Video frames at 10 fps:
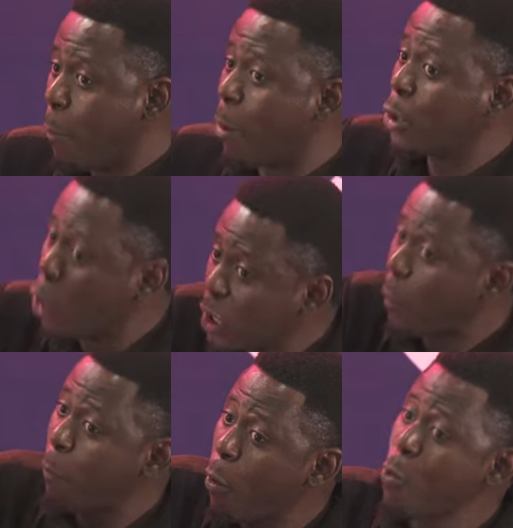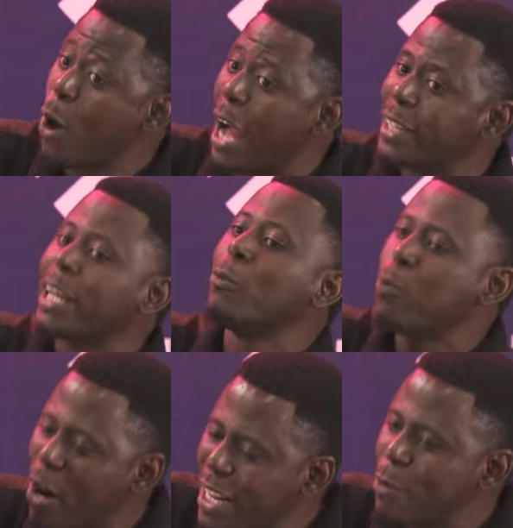But those people who are, they
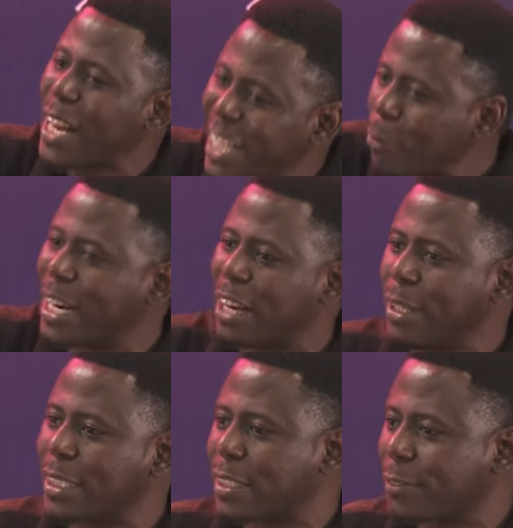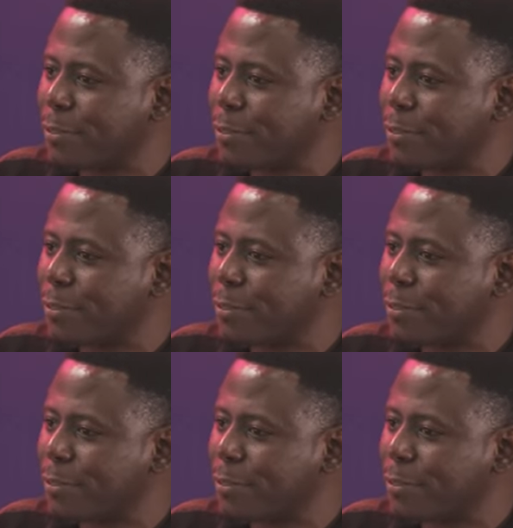worry whether they will graduate.